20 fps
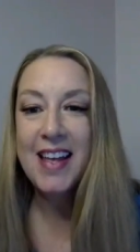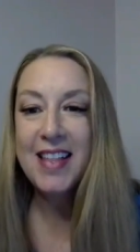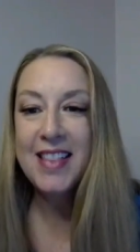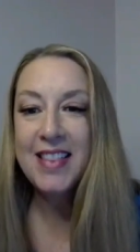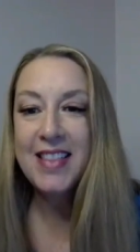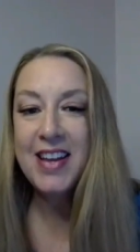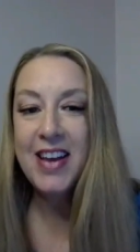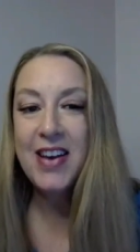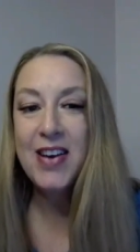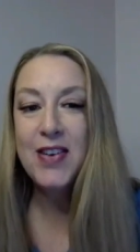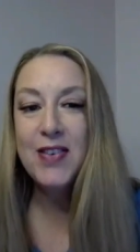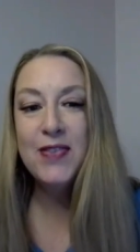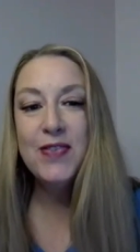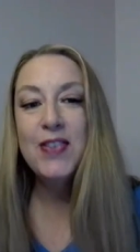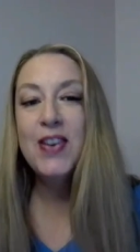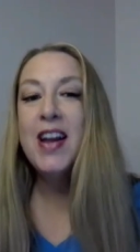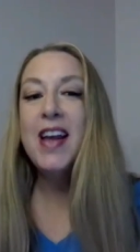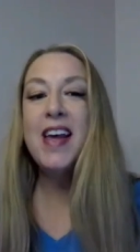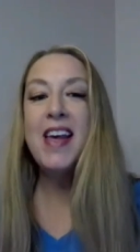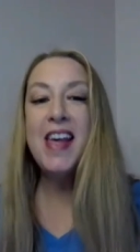Hello,
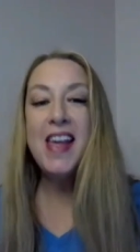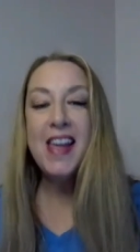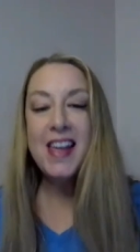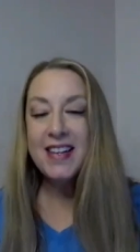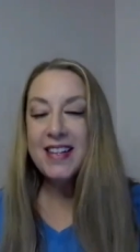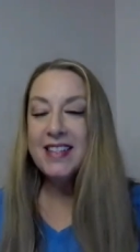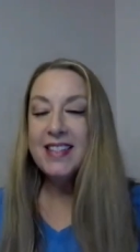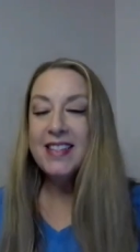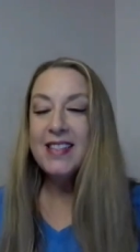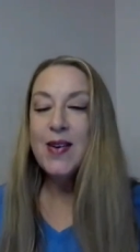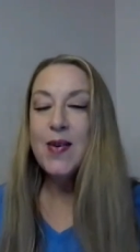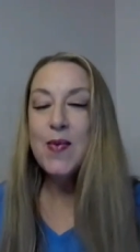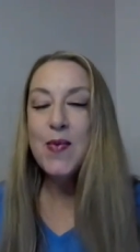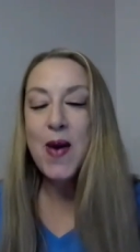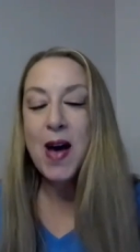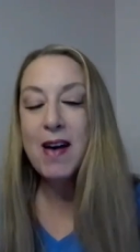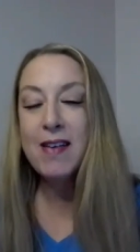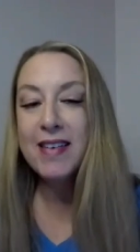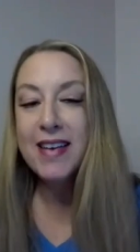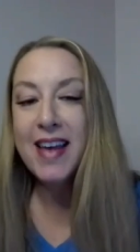friends.
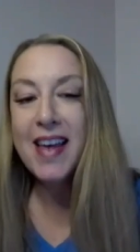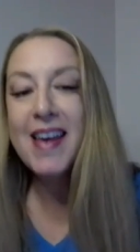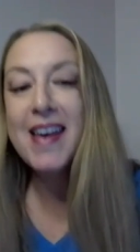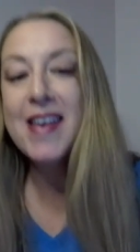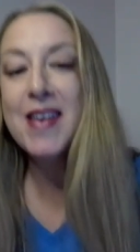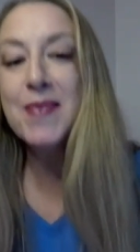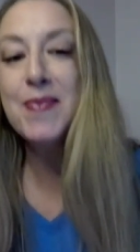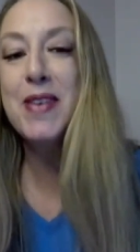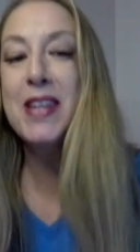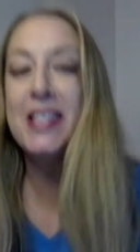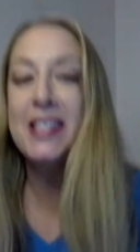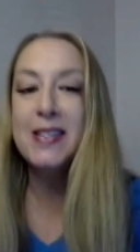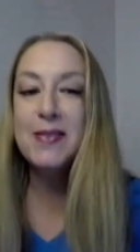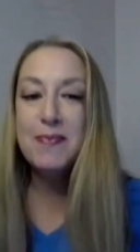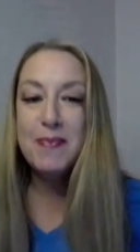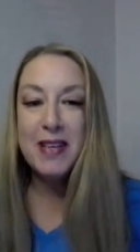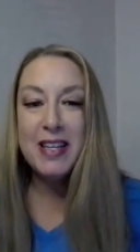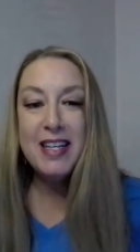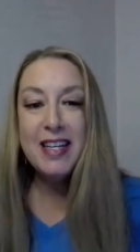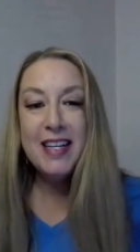Welcome. It's
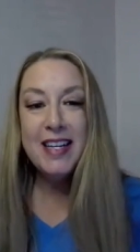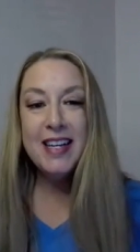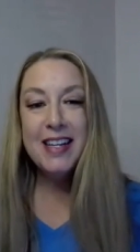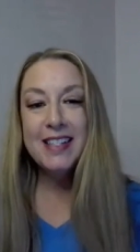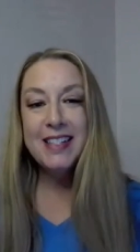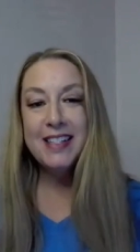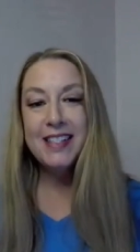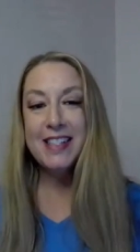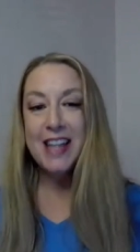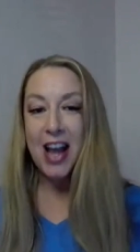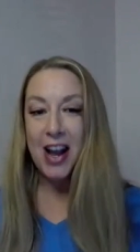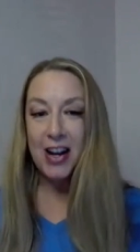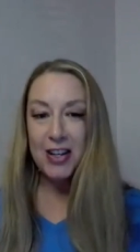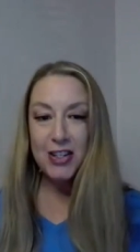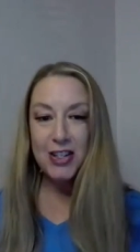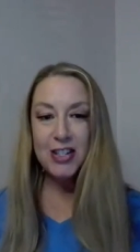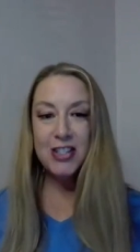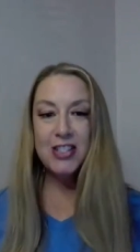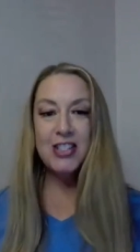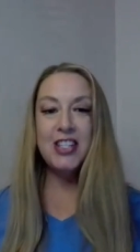me,
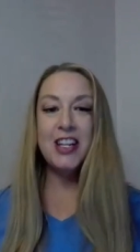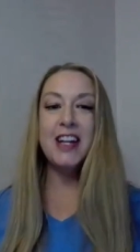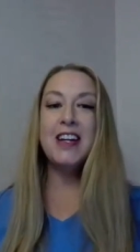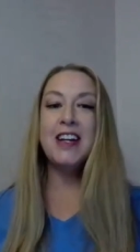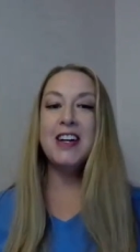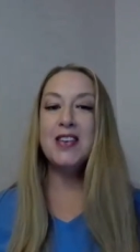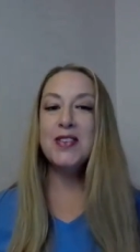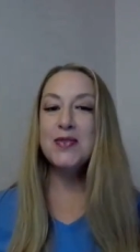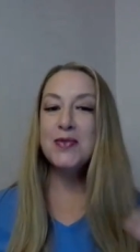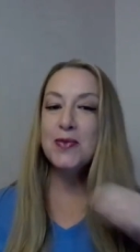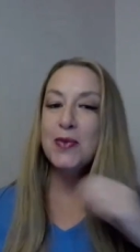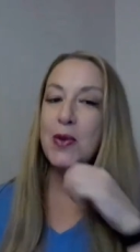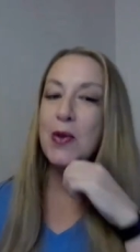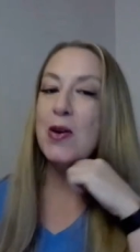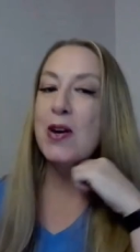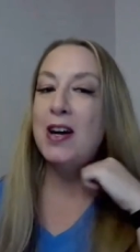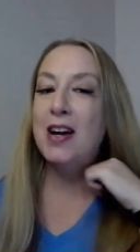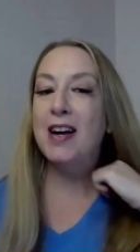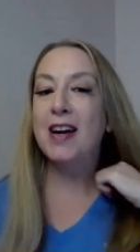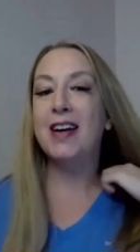Dr. Janet
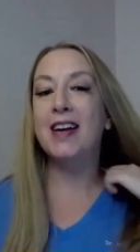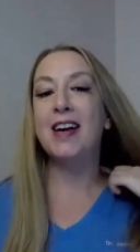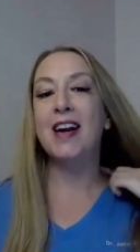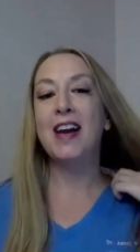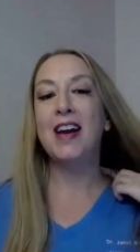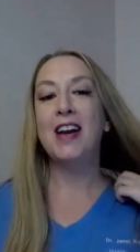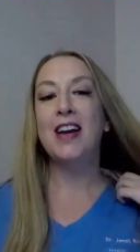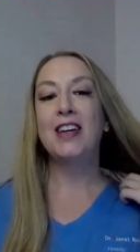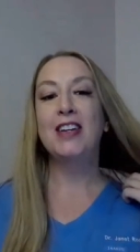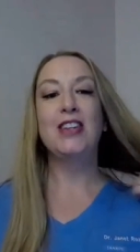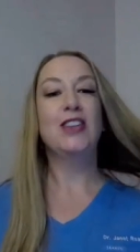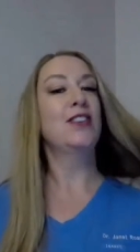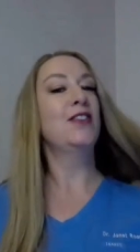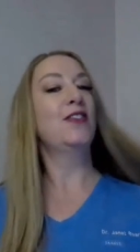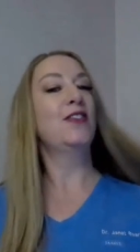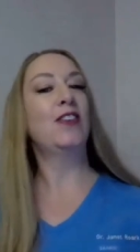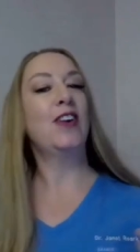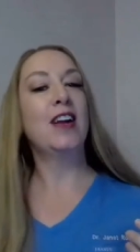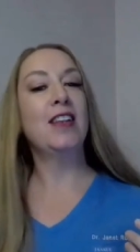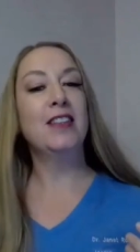Roark, your
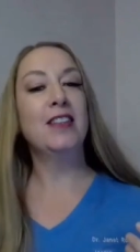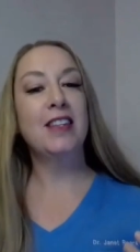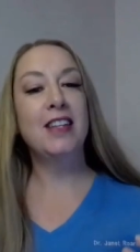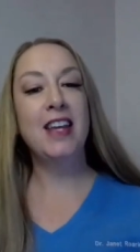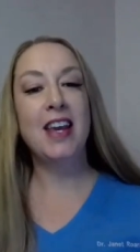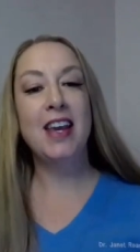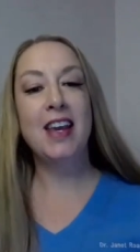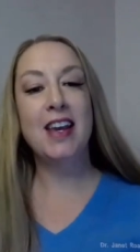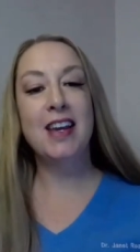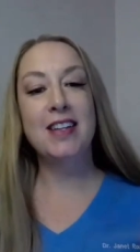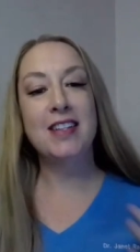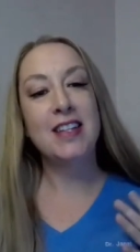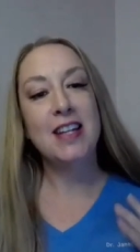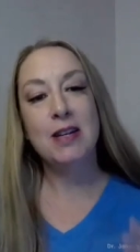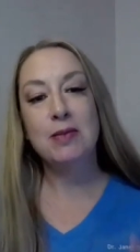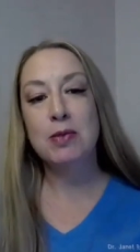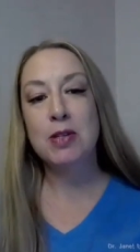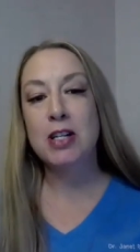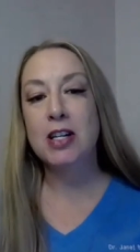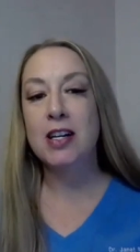friendly
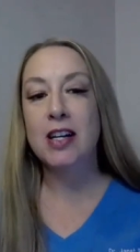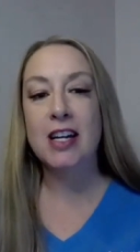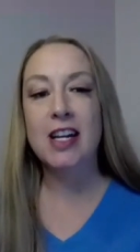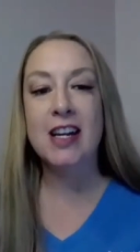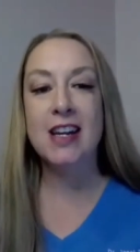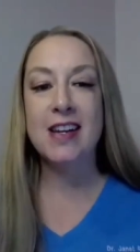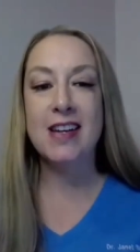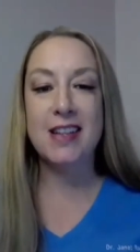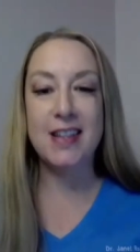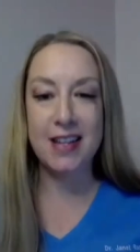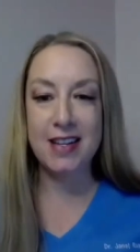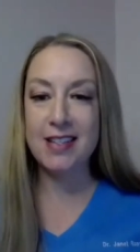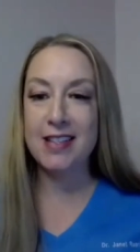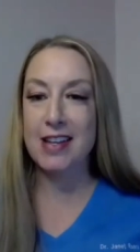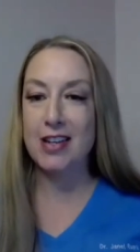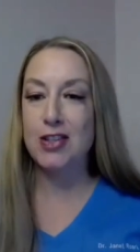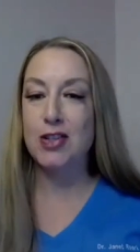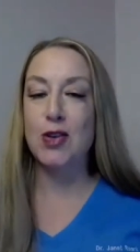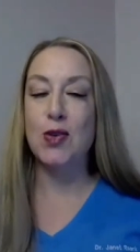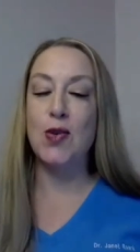neighborhood
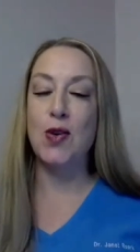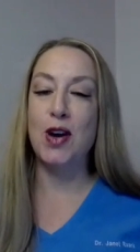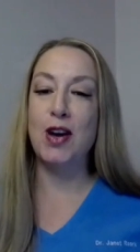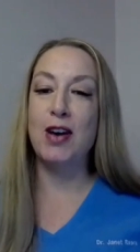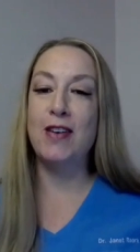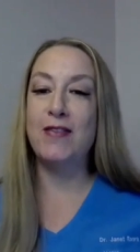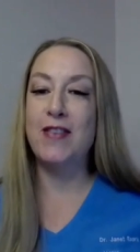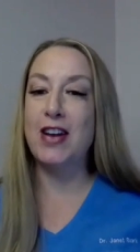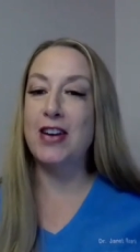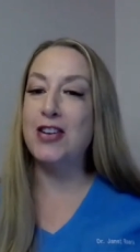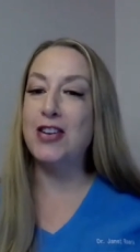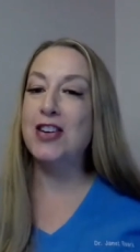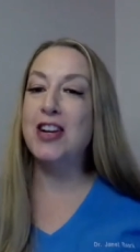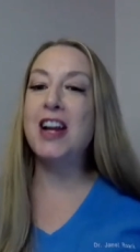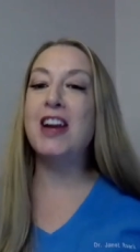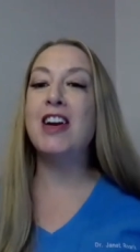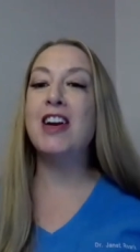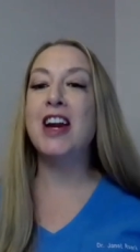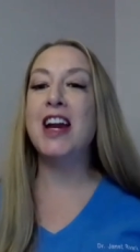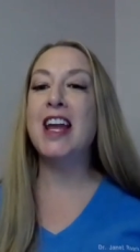essential oil
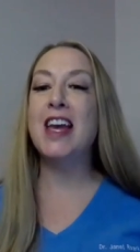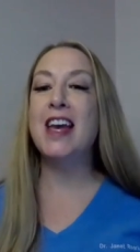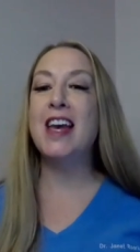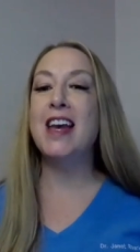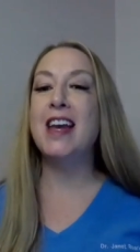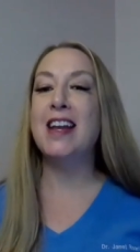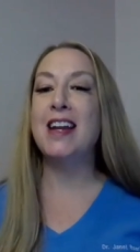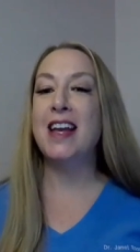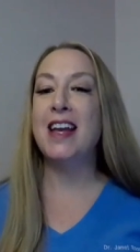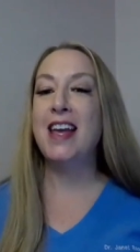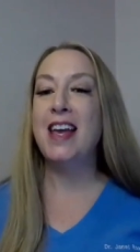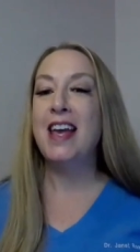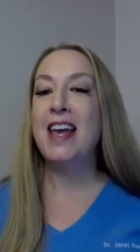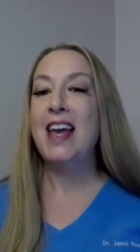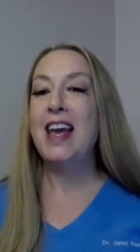veterinarian.